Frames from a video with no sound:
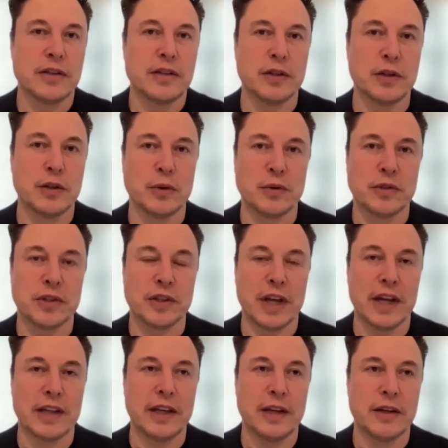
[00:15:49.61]
to to
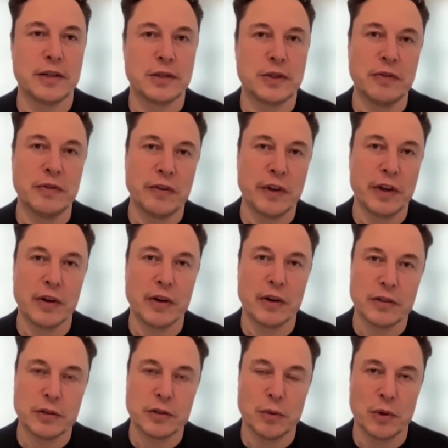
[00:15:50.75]
get the industry moving
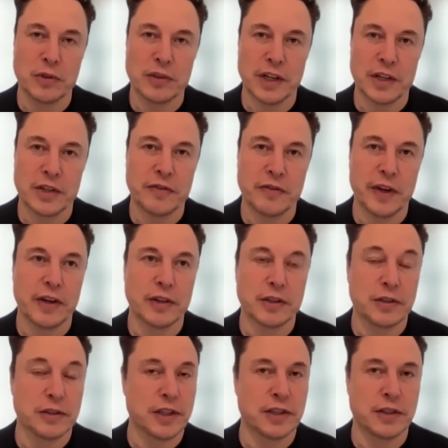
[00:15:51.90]
towards electric
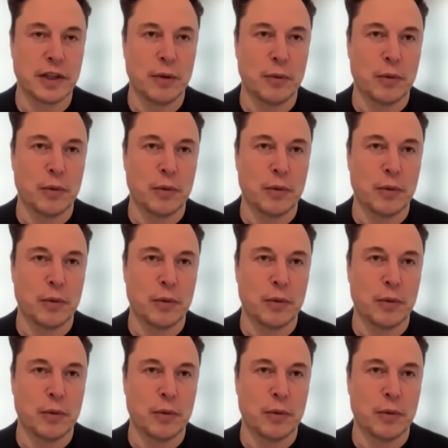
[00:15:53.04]
vehicles because they,